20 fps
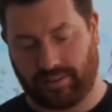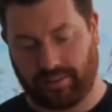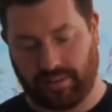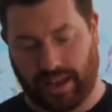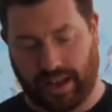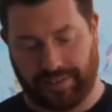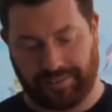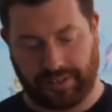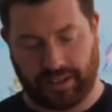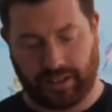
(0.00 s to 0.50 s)

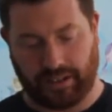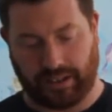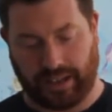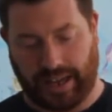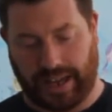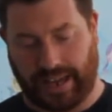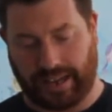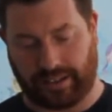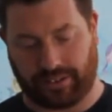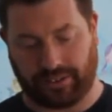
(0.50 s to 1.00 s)
having a look
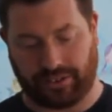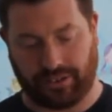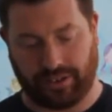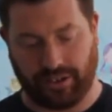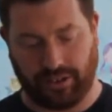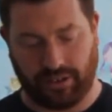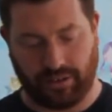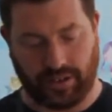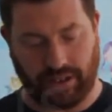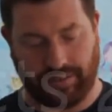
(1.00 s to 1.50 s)
at Acts
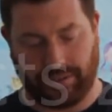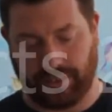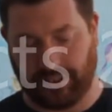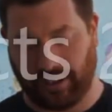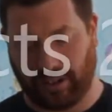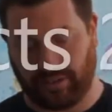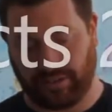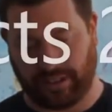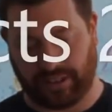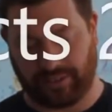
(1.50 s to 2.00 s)
2. If you
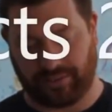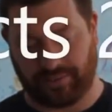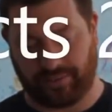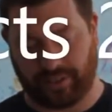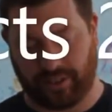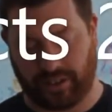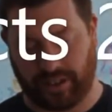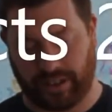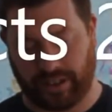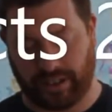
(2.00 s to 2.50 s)
don't, that's
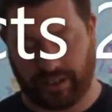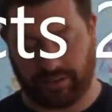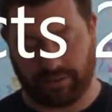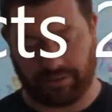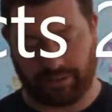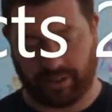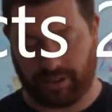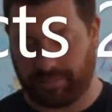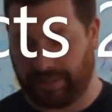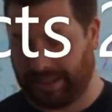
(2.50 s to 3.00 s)
fine. I'll
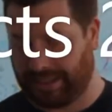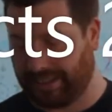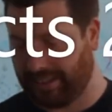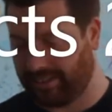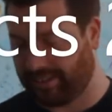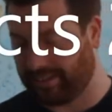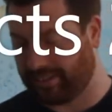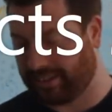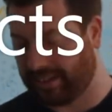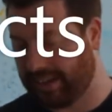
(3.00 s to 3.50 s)
try and make
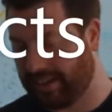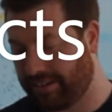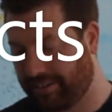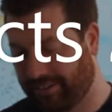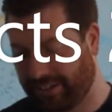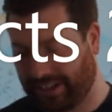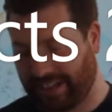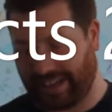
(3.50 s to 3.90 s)
this as clear as I